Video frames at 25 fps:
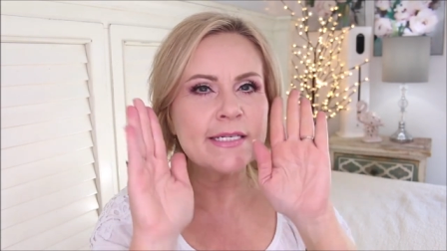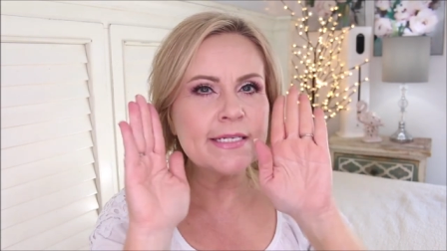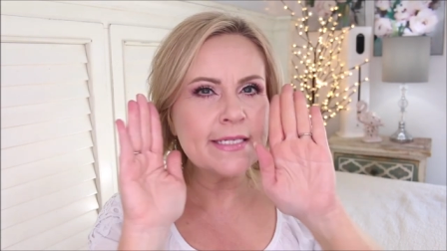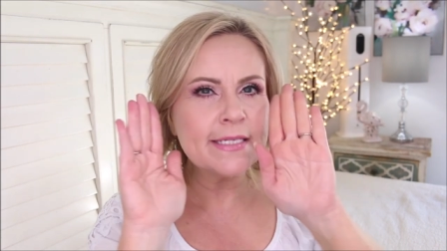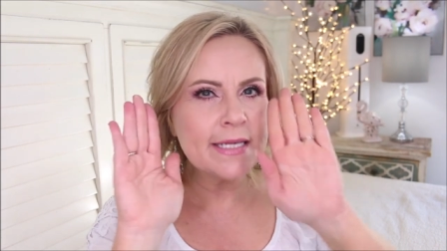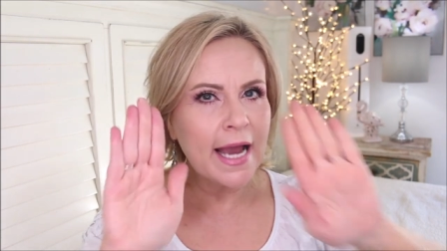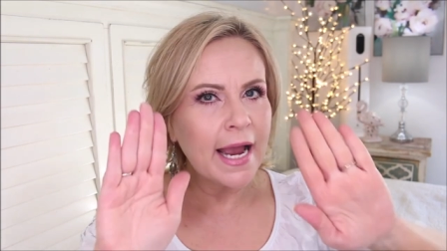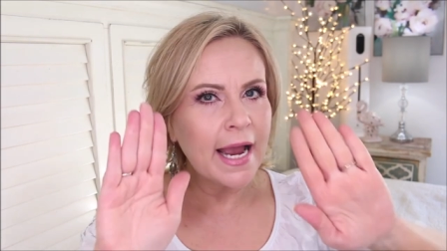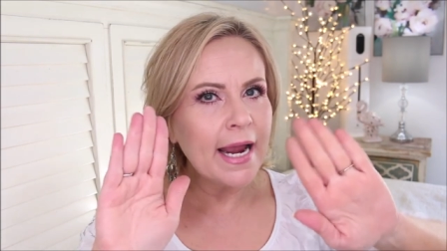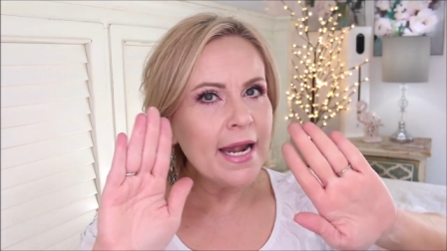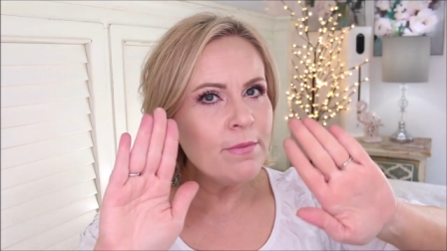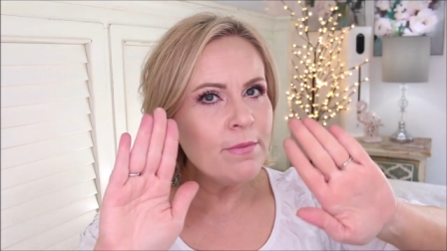
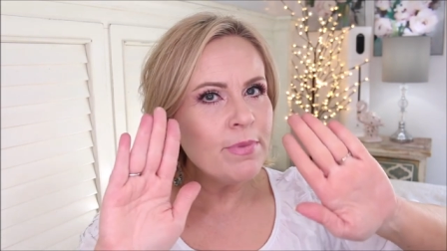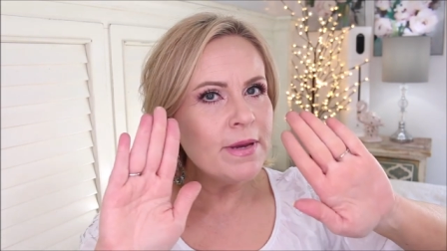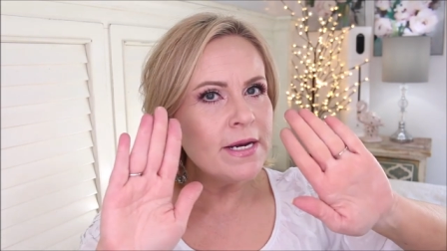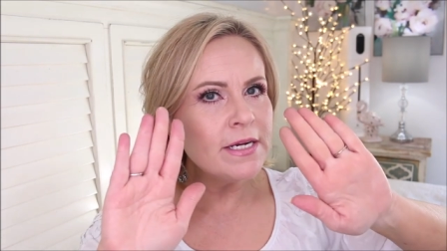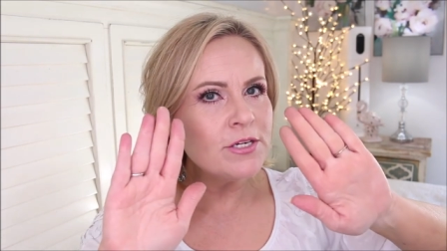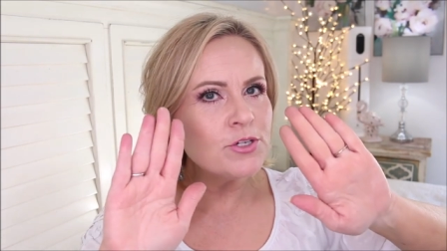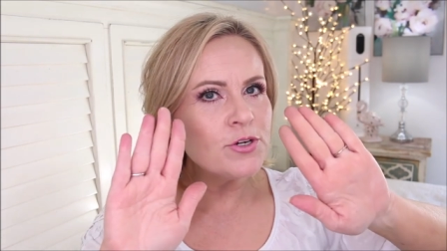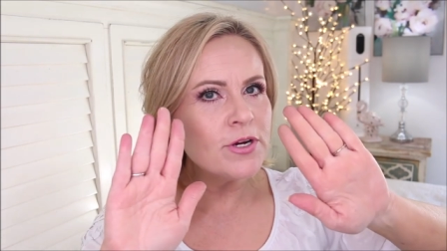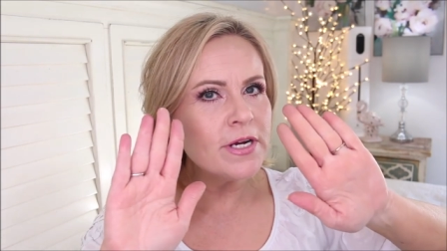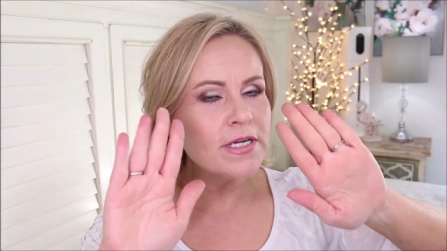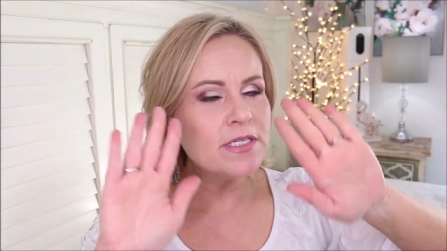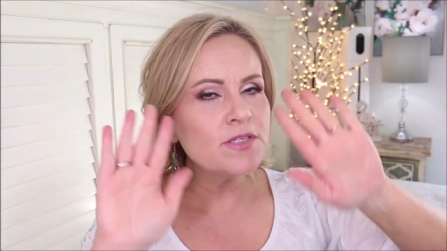tiny bit
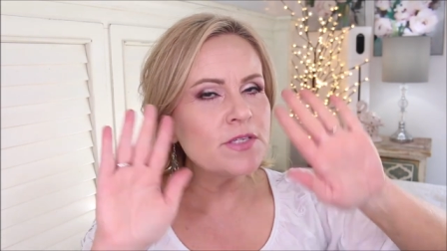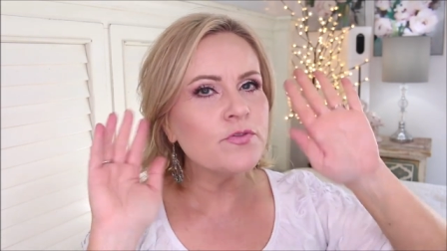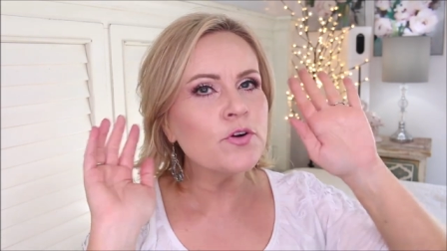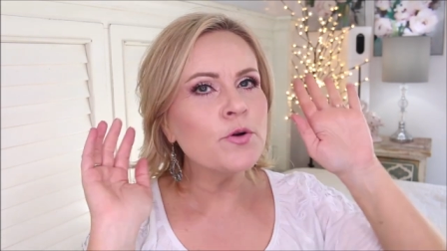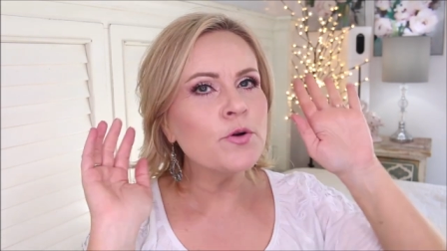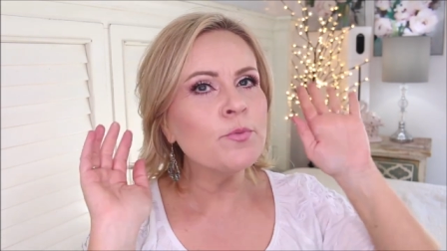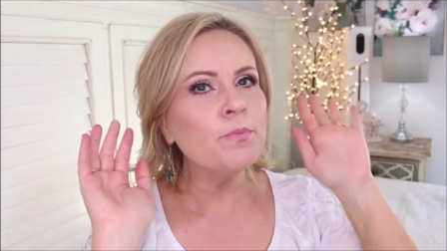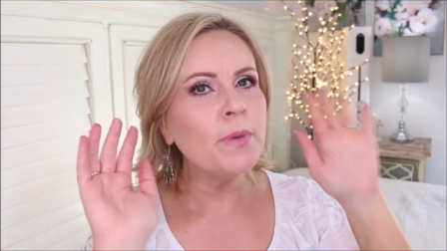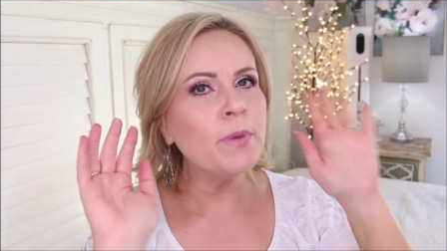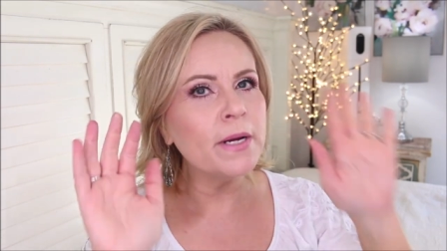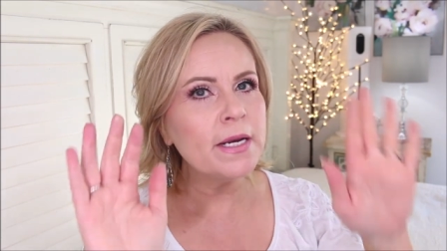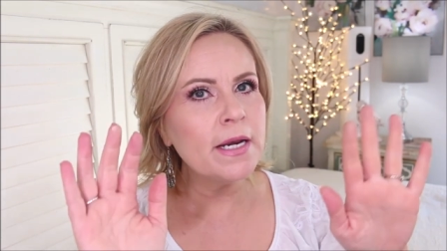of
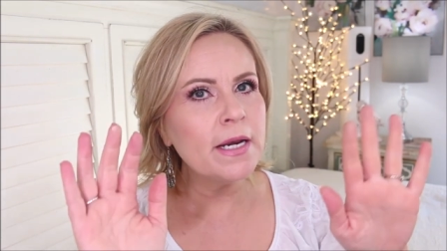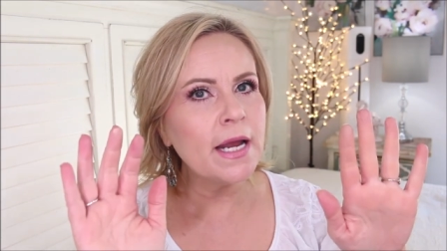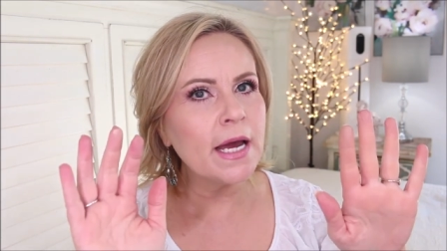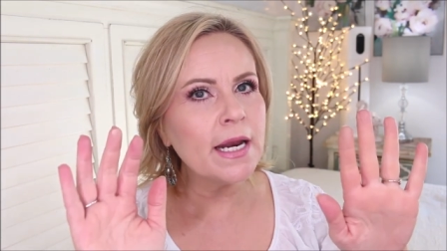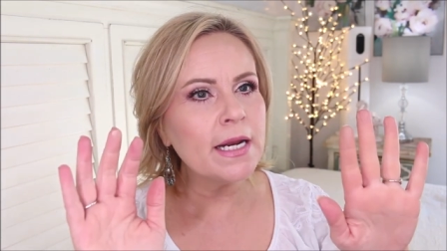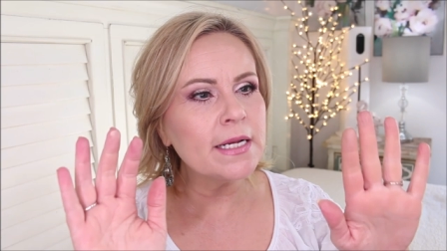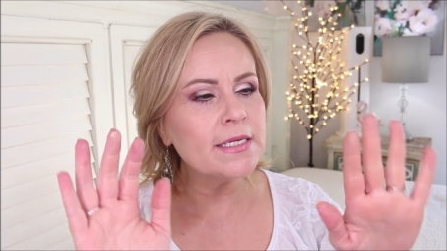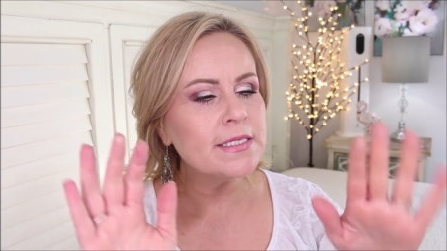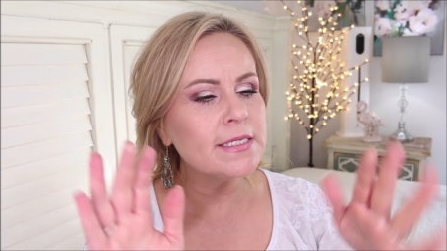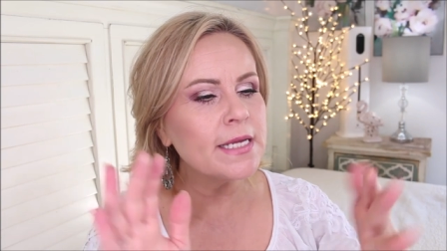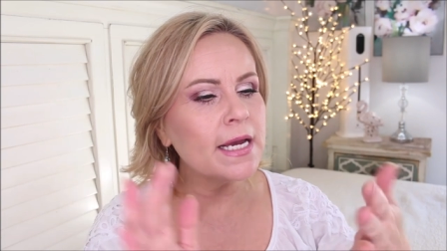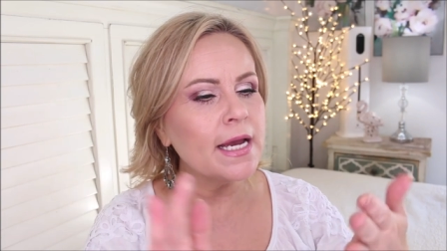transfer, but not
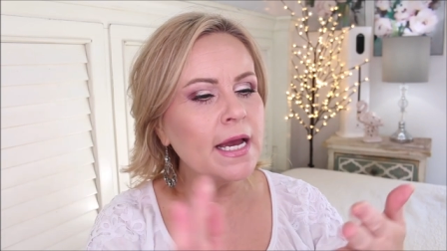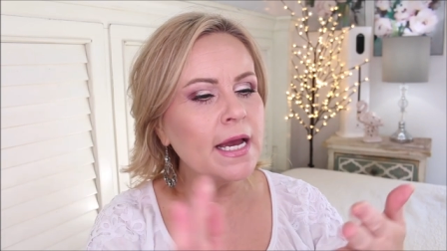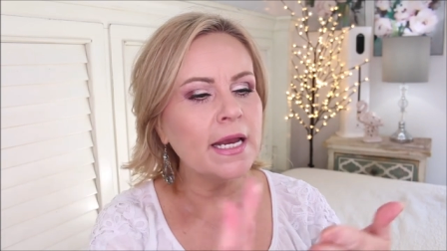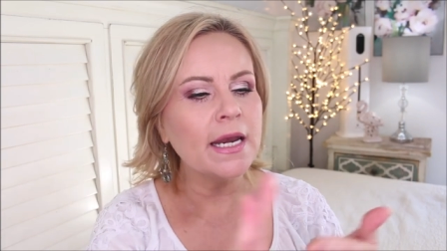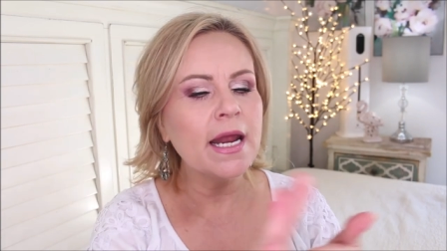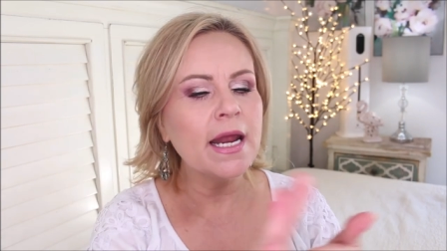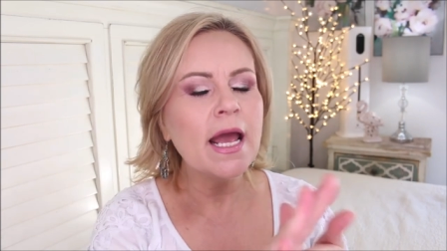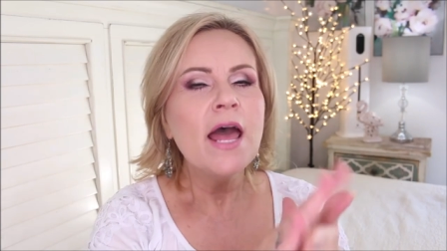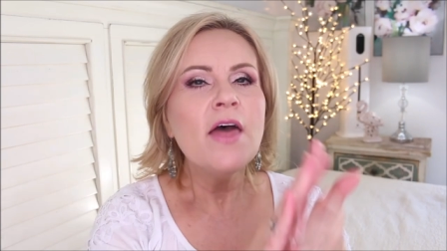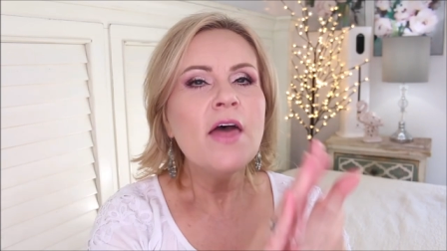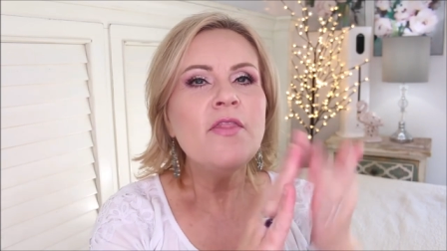a ton.